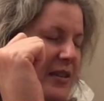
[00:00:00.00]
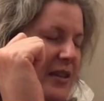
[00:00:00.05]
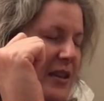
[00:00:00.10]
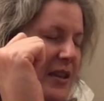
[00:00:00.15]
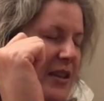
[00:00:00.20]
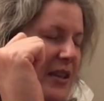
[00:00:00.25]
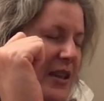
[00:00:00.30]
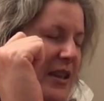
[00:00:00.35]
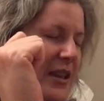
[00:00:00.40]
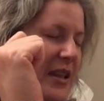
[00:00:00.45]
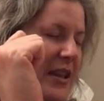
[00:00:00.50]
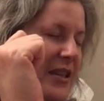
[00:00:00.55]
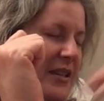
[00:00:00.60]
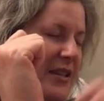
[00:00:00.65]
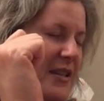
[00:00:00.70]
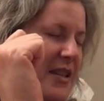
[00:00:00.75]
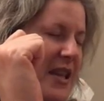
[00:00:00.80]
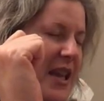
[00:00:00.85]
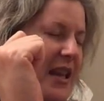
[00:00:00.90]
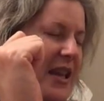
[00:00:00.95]
And he's
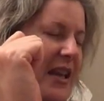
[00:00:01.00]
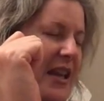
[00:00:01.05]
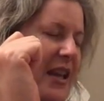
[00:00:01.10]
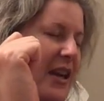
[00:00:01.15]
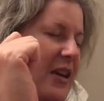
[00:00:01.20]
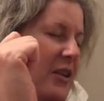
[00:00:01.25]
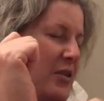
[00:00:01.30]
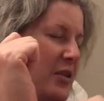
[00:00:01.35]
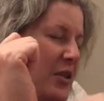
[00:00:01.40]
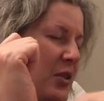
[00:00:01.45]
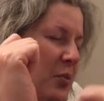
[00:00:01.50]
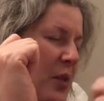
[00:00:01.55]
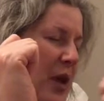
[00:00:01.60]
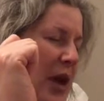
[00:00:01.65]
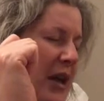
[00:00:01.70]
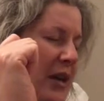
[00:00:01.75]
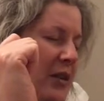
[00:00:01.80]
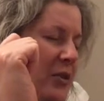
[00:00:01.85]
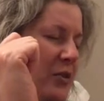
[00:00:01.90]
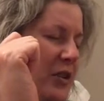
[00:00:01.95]
taking out the
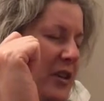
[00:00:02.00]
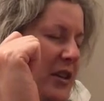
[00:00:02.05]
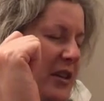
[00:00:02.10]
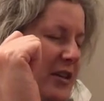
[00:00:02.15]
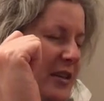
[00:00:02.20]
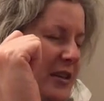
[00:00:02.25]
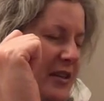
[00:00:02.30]
battery.